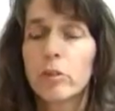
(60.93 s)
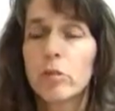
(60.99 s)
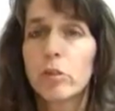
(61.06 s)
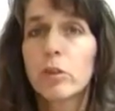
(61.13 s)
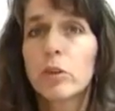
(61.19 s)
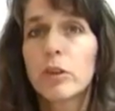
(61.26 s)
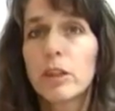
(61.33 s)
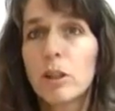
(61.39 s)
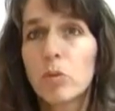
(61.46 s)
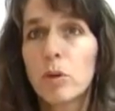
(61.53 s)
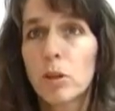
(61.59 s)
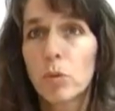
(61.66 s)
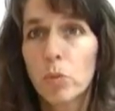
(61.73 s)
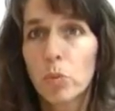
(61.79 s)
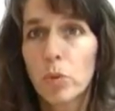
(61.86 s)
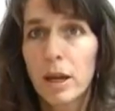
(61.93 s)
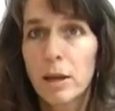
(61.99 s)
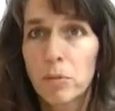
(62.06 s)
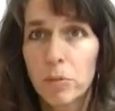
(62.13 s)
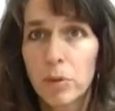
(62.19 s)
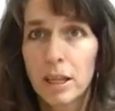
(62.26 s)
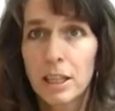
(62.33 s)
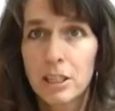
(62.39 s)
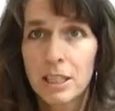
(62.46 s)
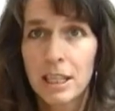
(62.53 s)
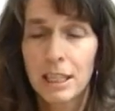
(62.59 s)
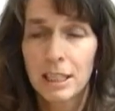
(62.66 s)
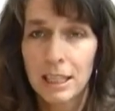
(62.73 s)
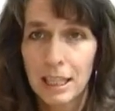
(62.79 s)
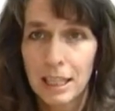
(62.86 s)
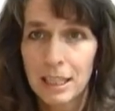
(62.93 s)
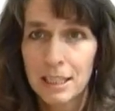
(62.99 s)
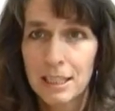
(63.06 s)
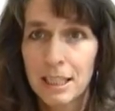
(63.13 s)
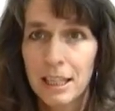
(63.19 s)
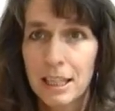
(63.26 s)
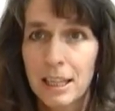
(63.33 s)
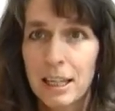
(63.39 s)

who's learning with right brain techniques